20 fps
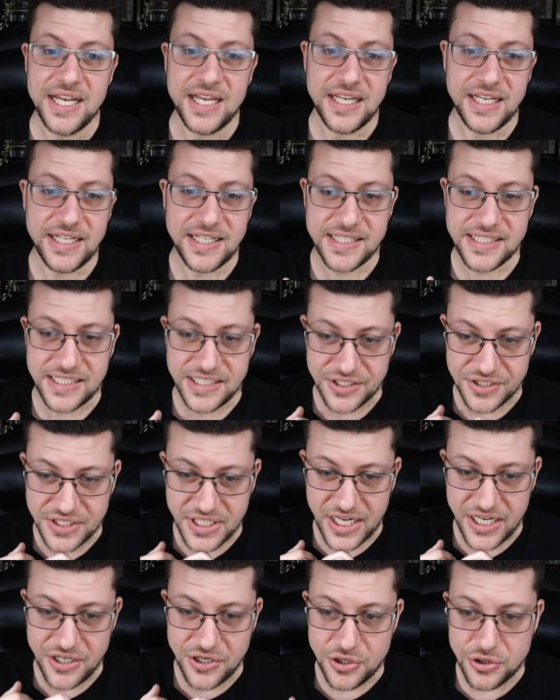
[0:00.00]
It is just
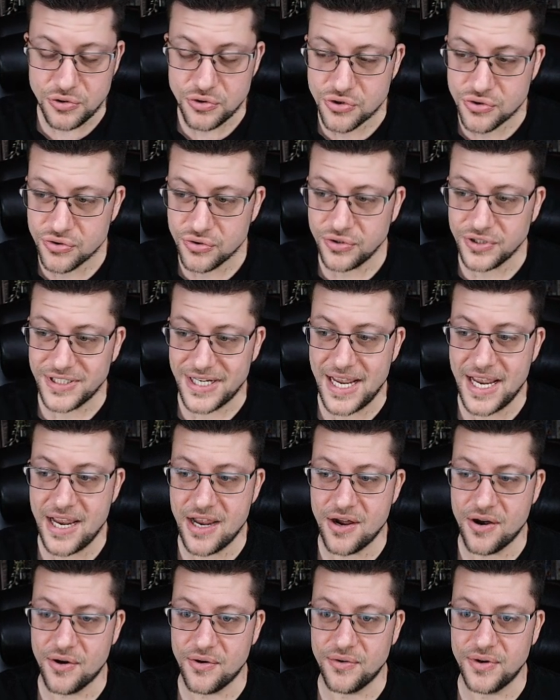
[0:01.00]
a neutral
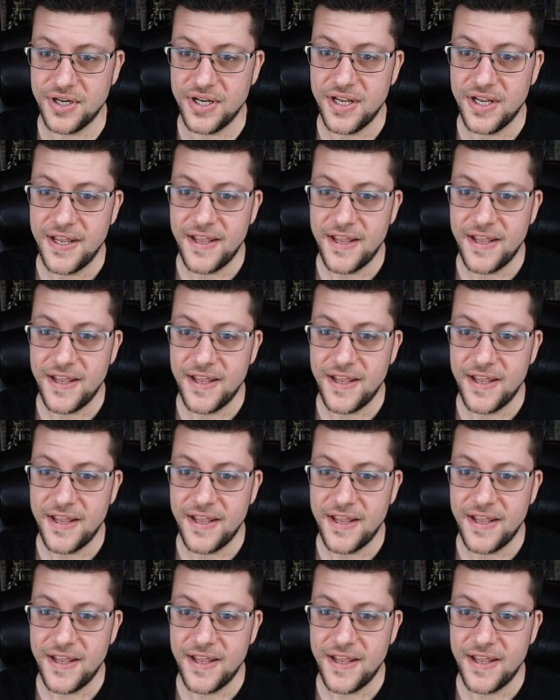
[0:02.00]
town